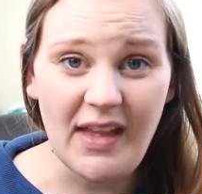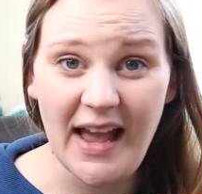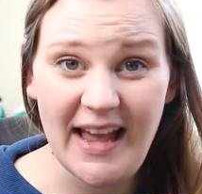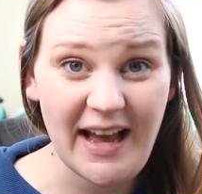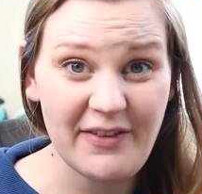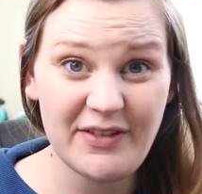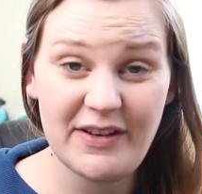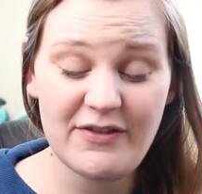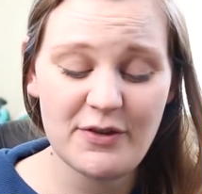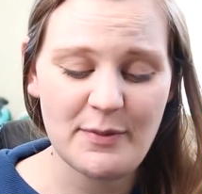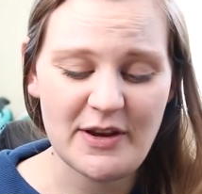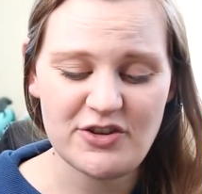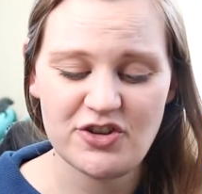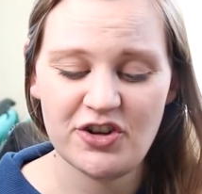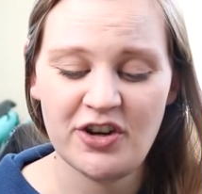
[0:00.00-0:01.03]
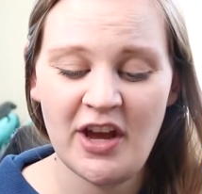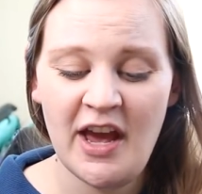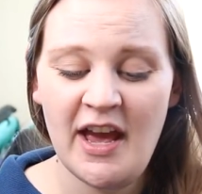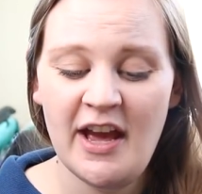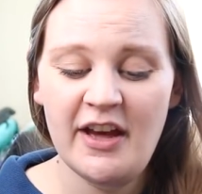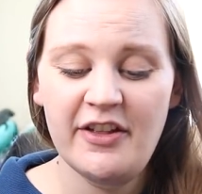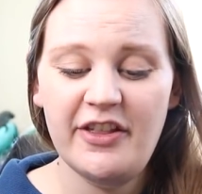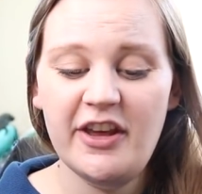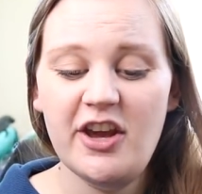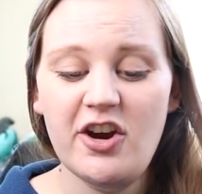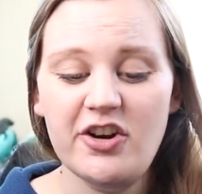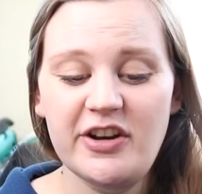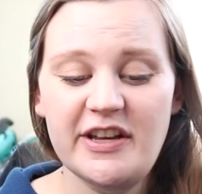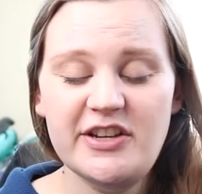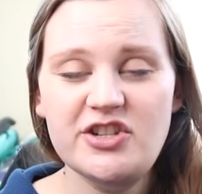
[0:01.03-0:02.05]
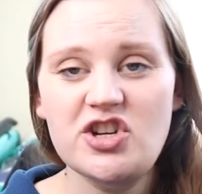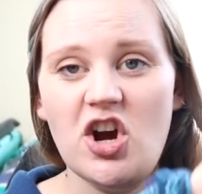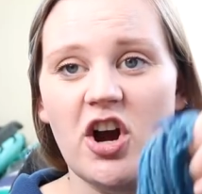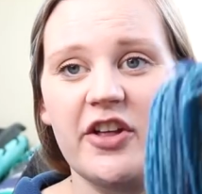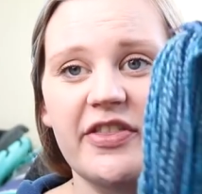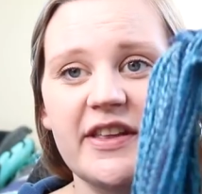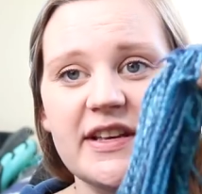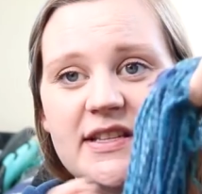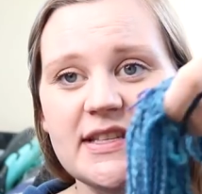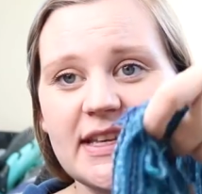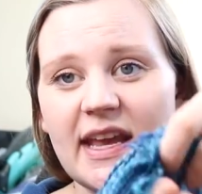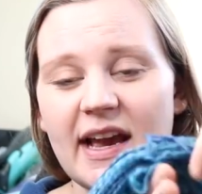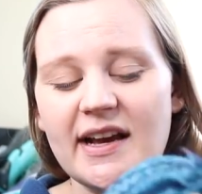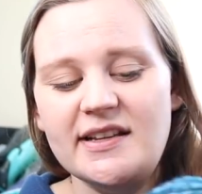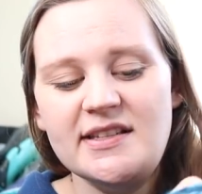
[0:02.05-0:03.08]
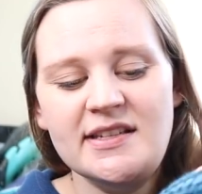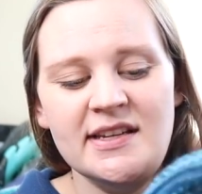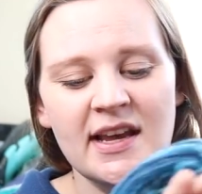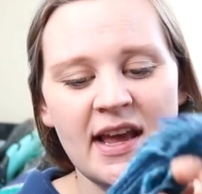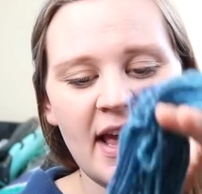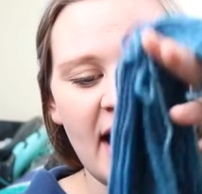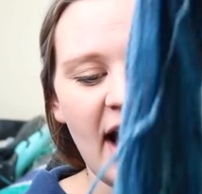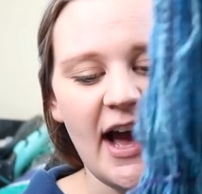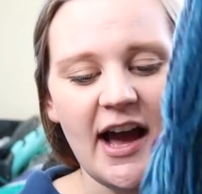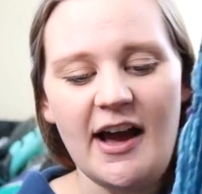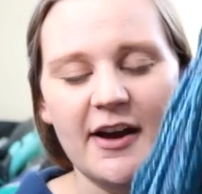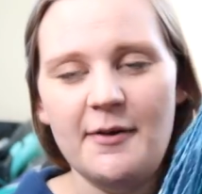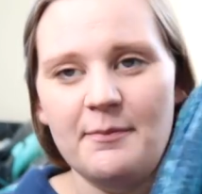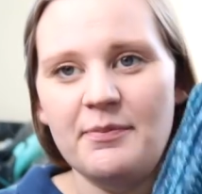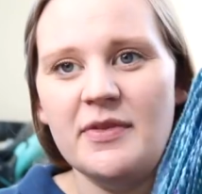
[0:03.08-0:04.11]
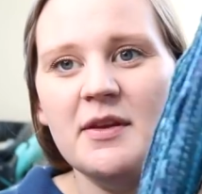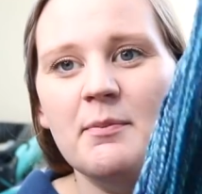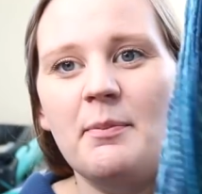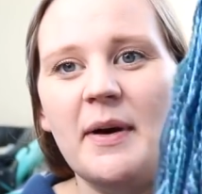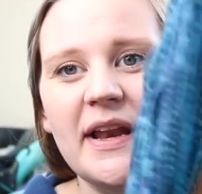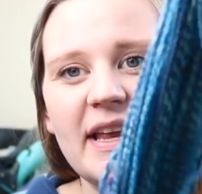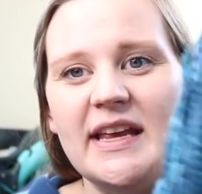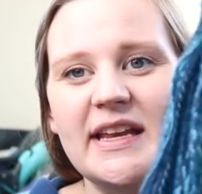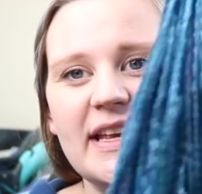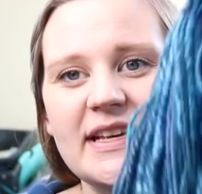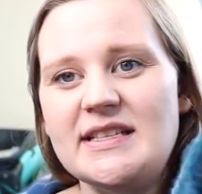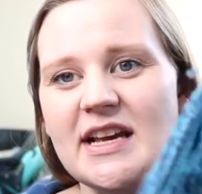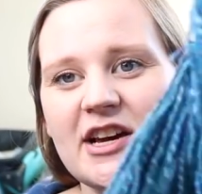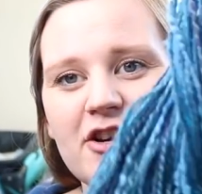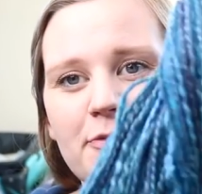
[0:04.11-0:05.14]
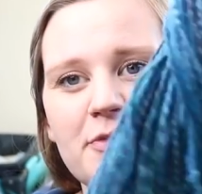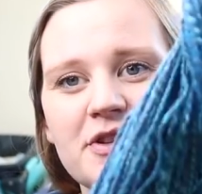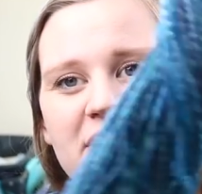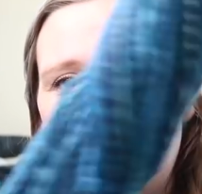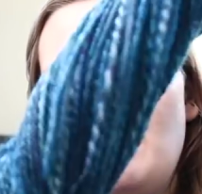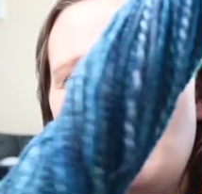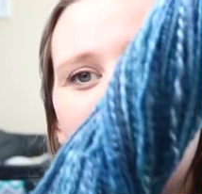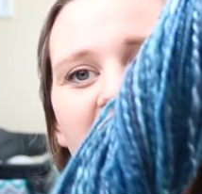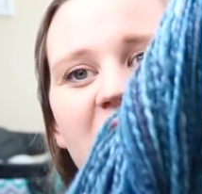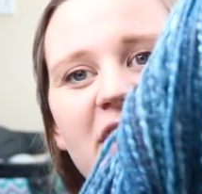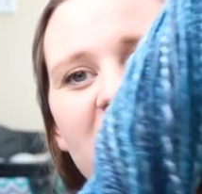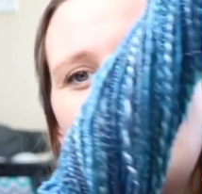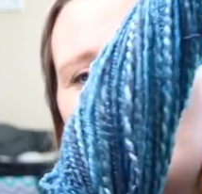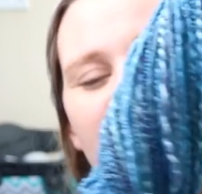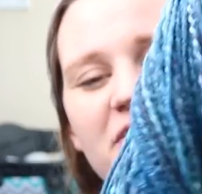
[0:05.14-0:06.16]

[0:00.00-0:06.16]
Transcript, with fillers: I haven't even measured the yardage on this yet, but it is 100% merino.